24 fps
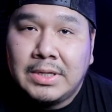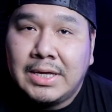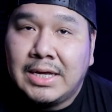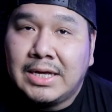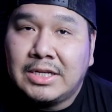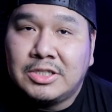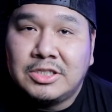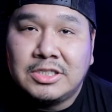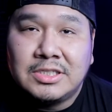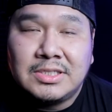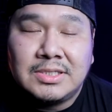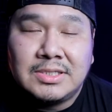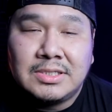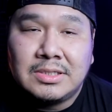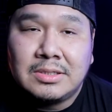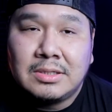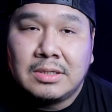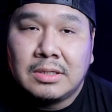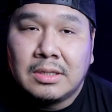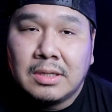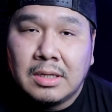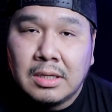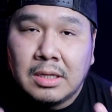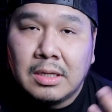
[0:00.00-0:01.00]
just
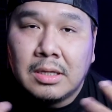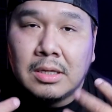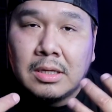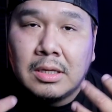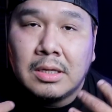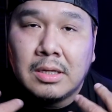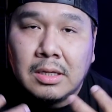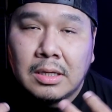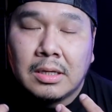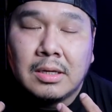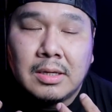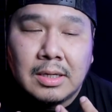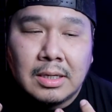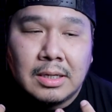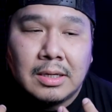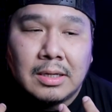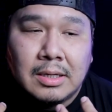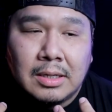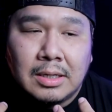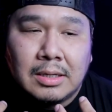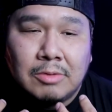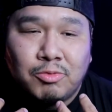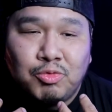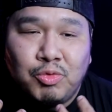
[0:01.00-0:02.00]

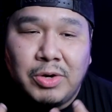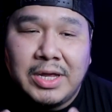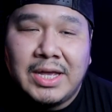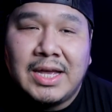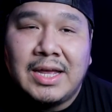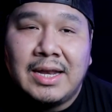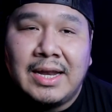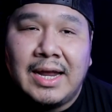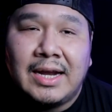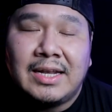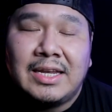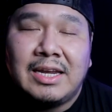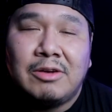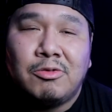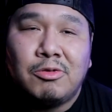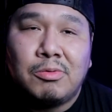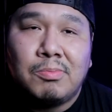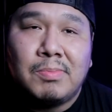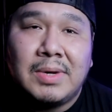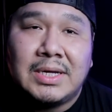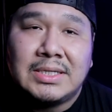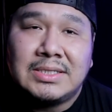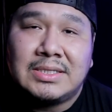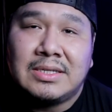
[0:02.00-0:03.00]
reconnecting with
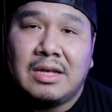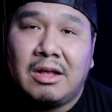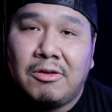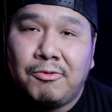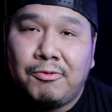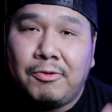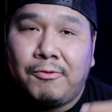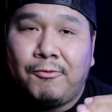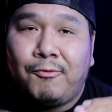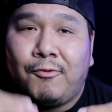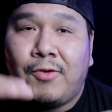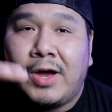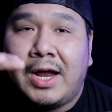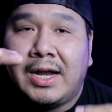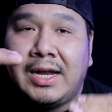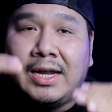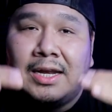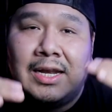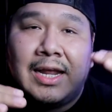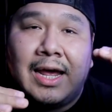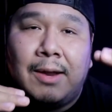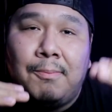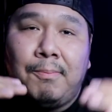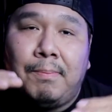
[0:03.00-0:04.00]
myself and finding
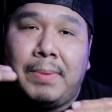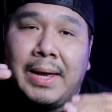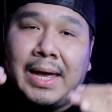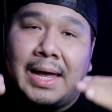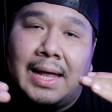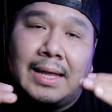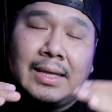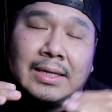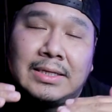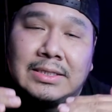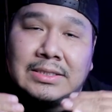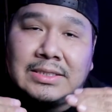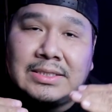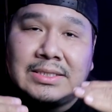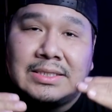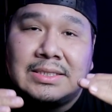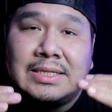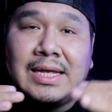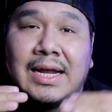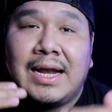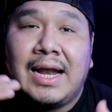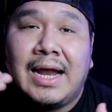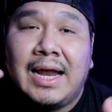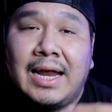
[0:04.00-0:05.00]
that balance
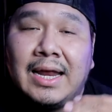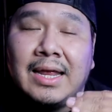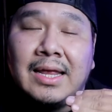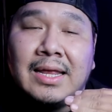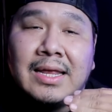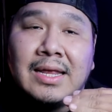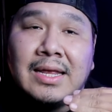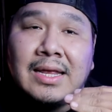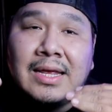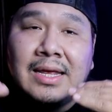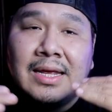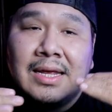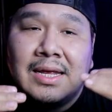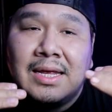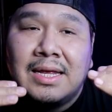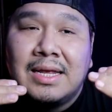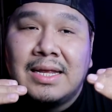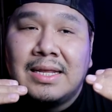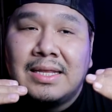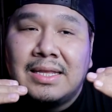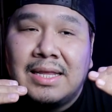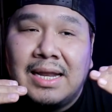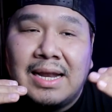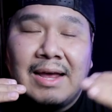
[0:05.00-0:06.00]
that
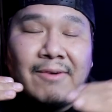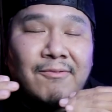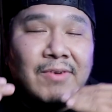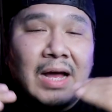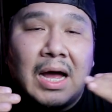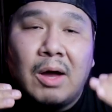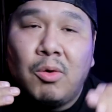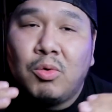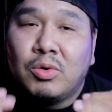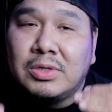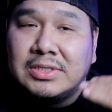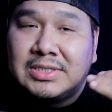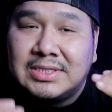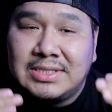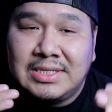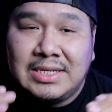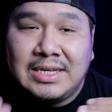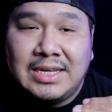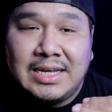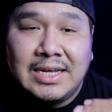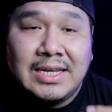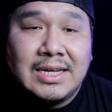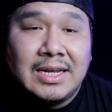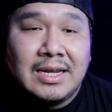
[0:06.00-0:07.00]
I've always
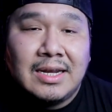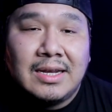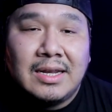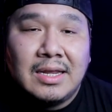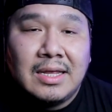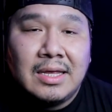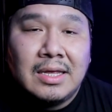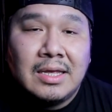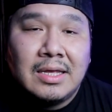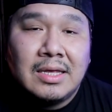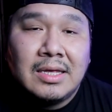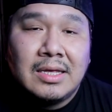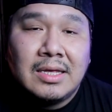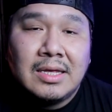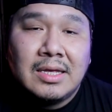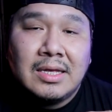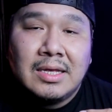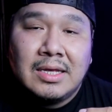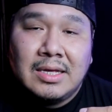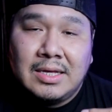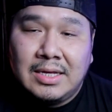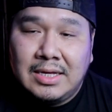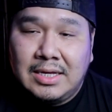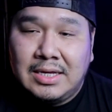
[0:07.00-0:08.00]
needed,
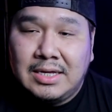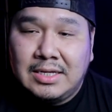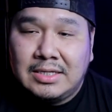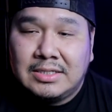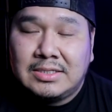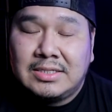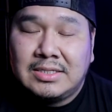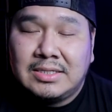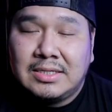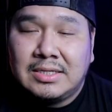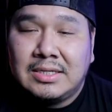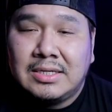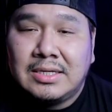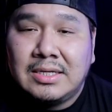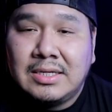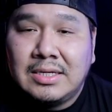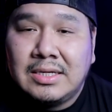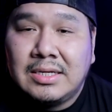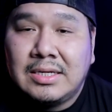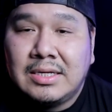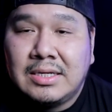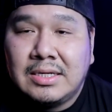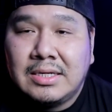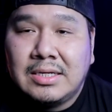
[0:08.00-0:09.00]
into
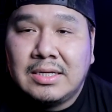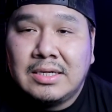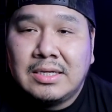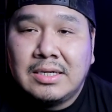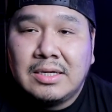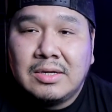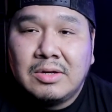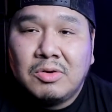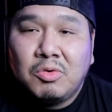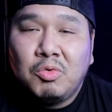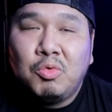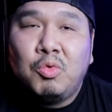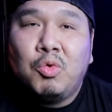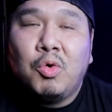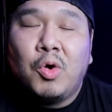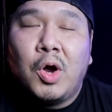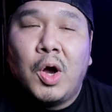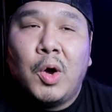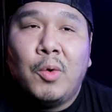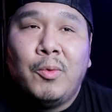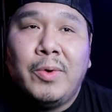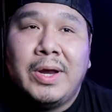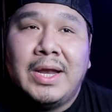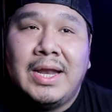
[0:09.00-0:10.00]

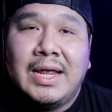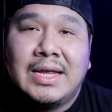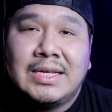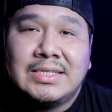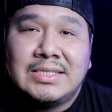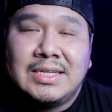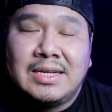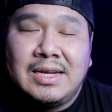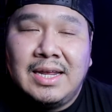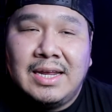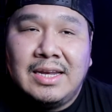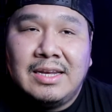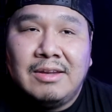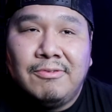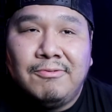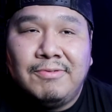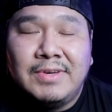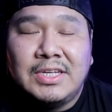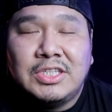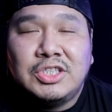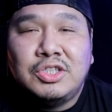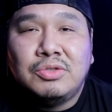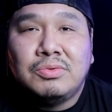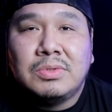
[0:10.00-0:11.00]
growing as an
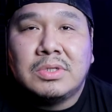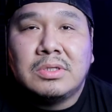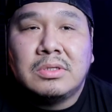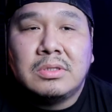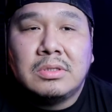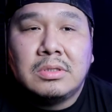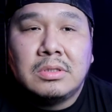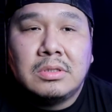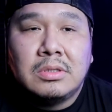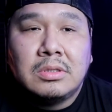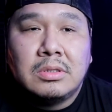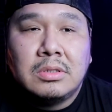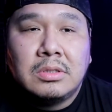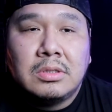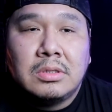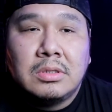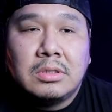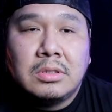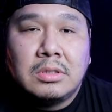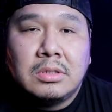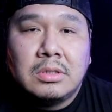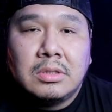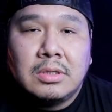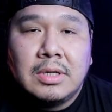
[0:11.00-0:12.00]
individual,
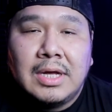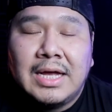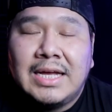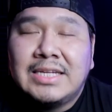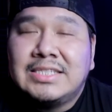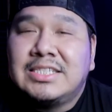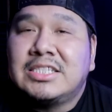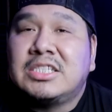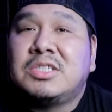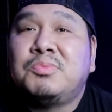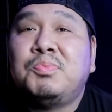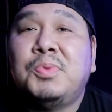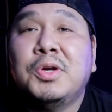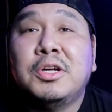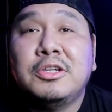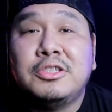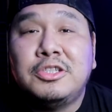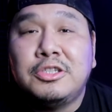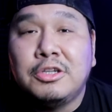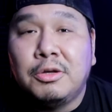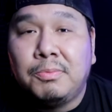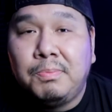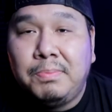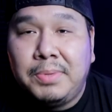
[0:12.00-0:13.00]
as a
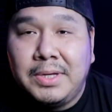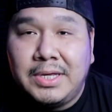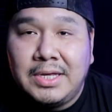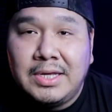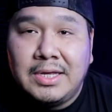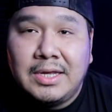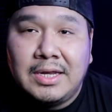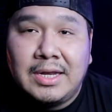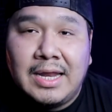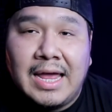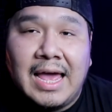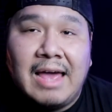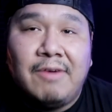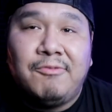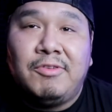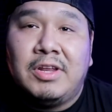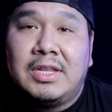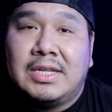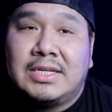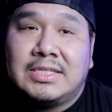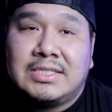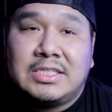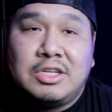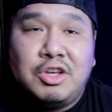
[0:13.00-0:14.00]
spiritual being, having
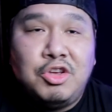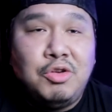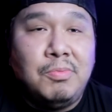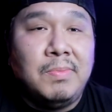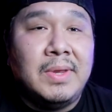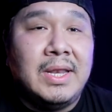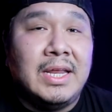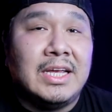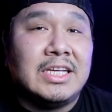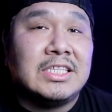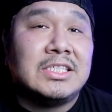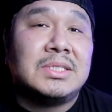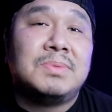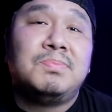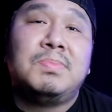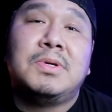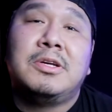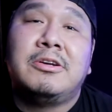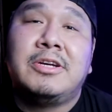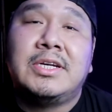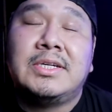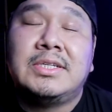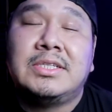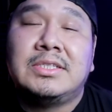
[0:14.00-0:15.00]
this human
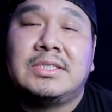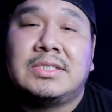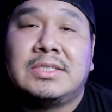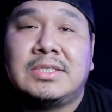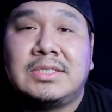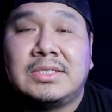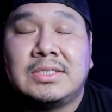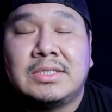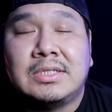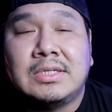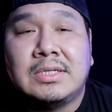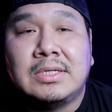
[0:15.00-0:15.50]
experience.